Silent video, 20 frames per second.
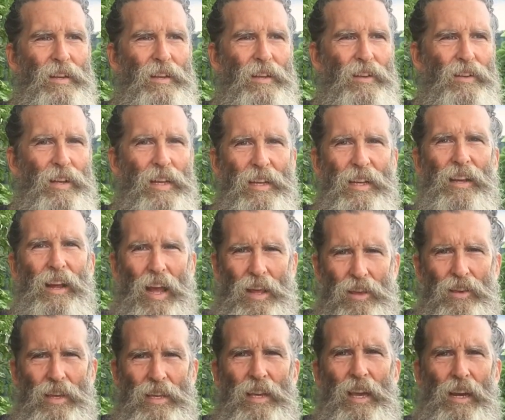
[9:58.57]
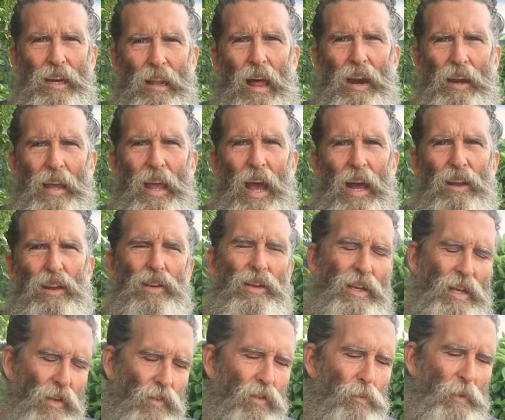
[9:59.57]
You can get a lot of you
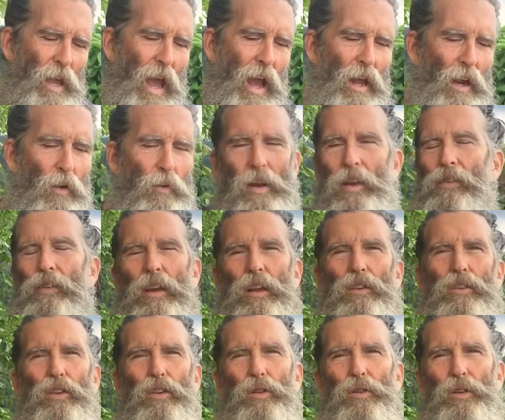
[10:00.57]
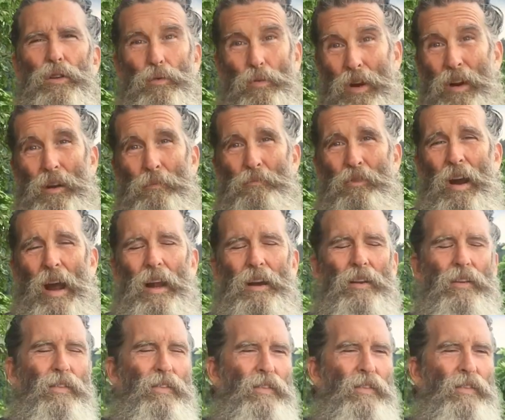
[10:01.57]
can get some calories into you. What I'm trying to